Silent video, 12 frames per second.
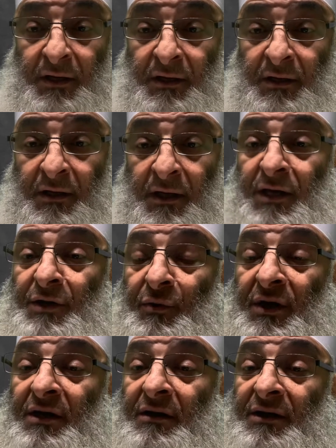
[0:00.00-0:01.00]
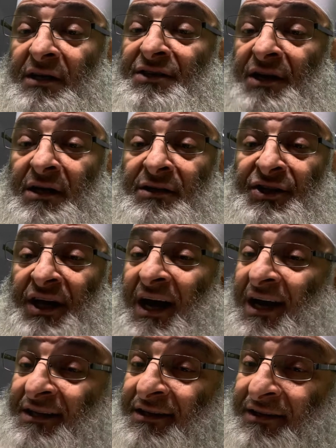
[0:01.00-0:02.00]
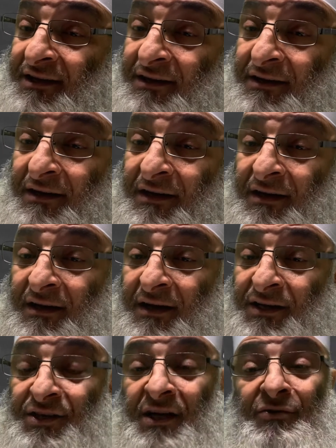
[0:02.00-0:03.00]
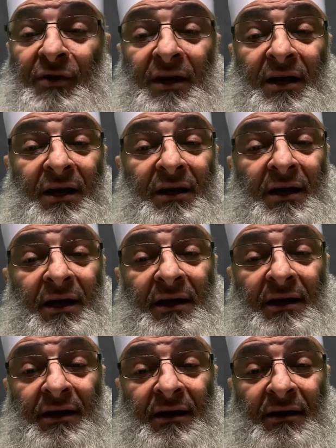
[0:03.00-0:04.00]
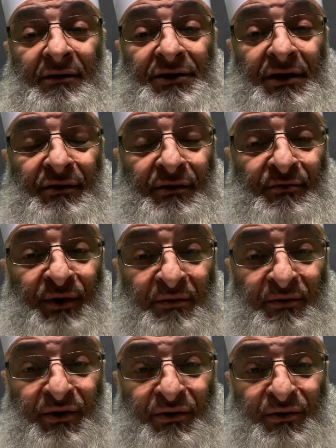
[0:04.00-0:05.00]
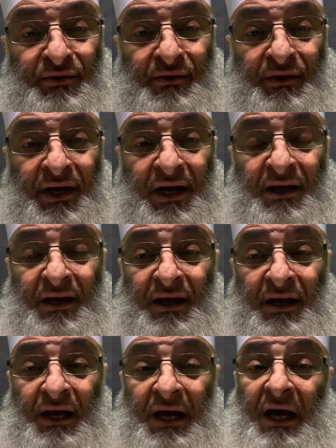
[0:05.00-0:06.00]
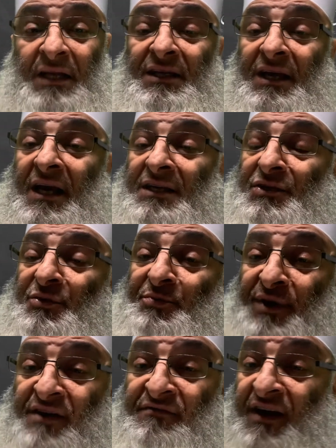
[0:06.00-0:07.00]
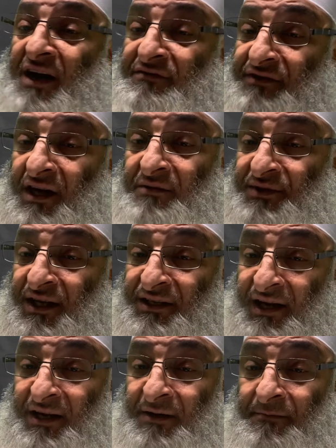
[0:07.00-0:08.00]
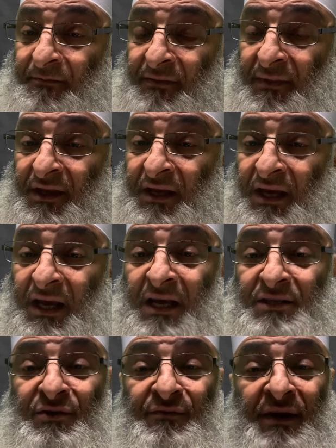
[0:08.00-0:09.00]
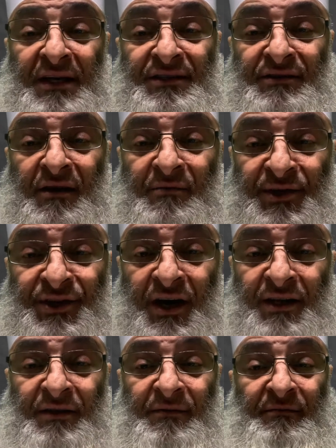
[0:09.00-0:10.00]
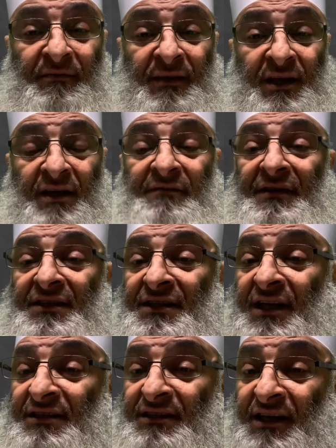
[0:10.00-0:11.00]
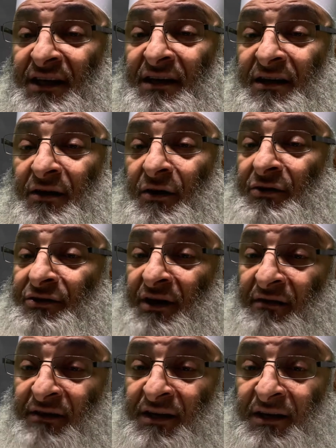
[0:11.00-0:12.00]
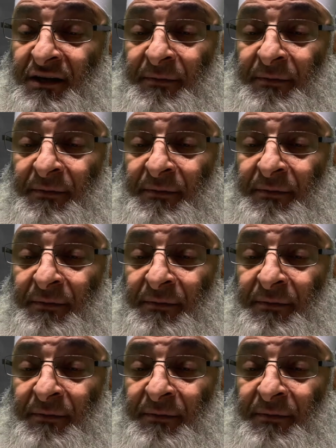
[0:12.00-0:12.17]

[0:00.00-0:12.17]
He will recite Shahadateen, Shahadu an la ilaha illallah, Shahadu anna Muhammad Rasulullah, and he has to pray 5 times a day. He has to fast Ramadan if he's not sick or traveling.